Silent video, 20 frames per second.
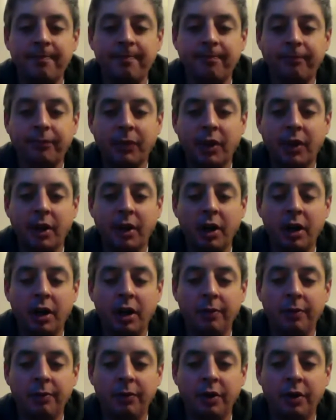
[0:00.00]
an
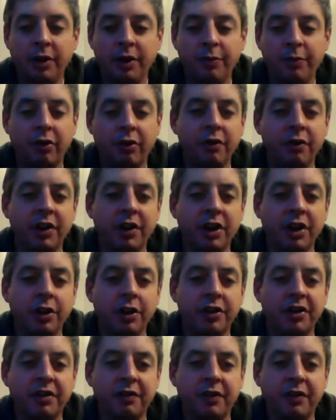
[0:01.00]
improving use of
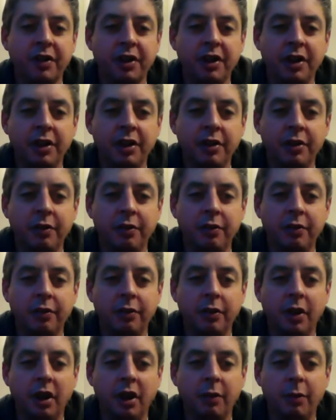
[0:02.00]
the
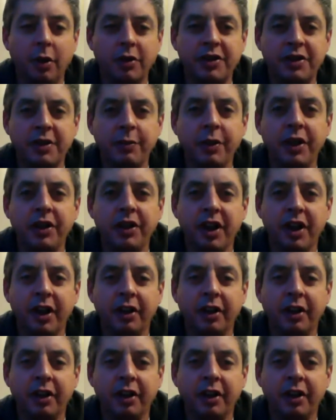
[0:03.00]
multimedia.